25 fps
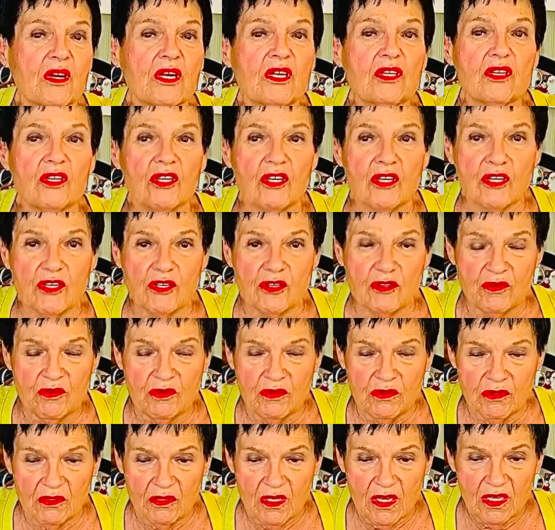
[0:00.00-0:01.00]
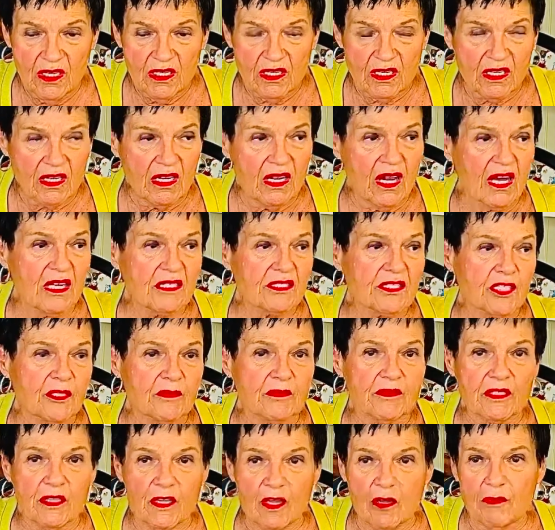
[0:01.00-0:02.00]
you gossip
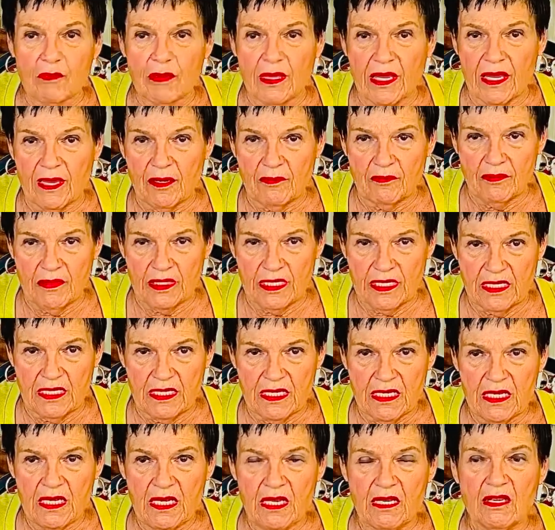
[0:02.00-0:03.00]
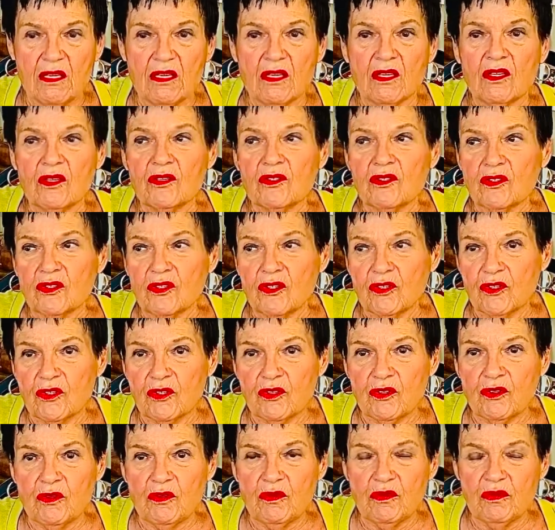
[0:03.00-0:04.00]
about me,
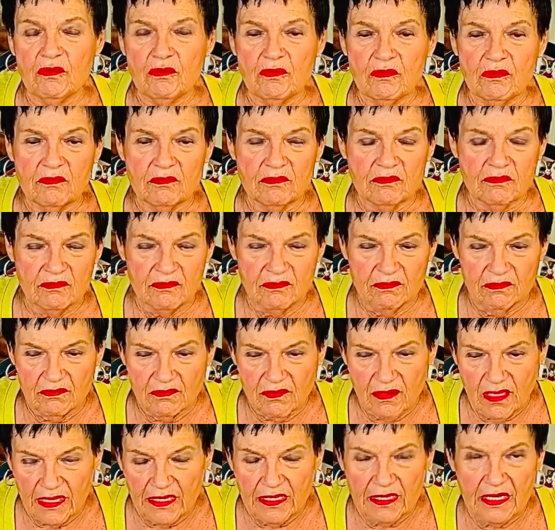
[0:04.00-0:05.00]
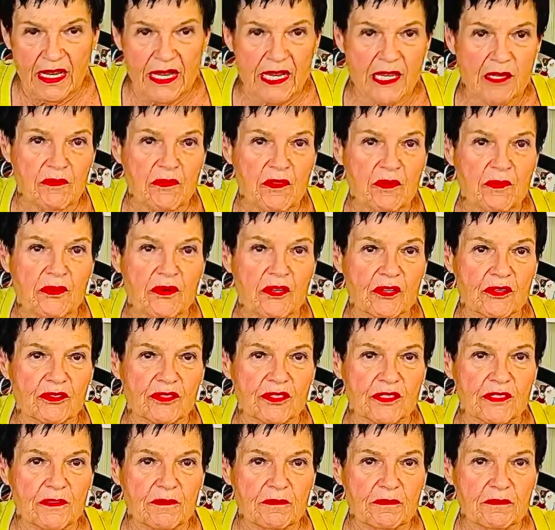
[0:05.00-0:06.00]
and name the
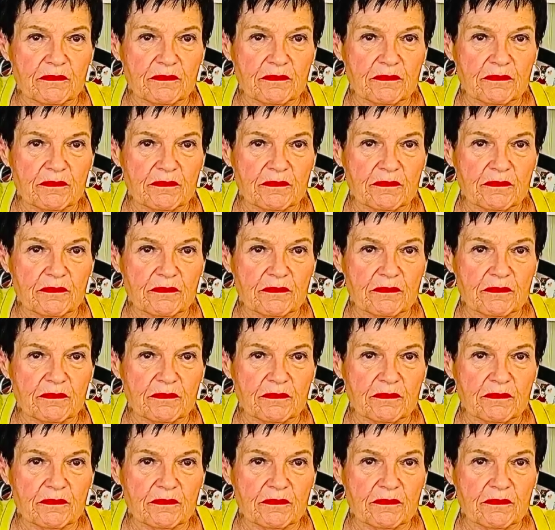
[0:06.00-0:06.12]
person.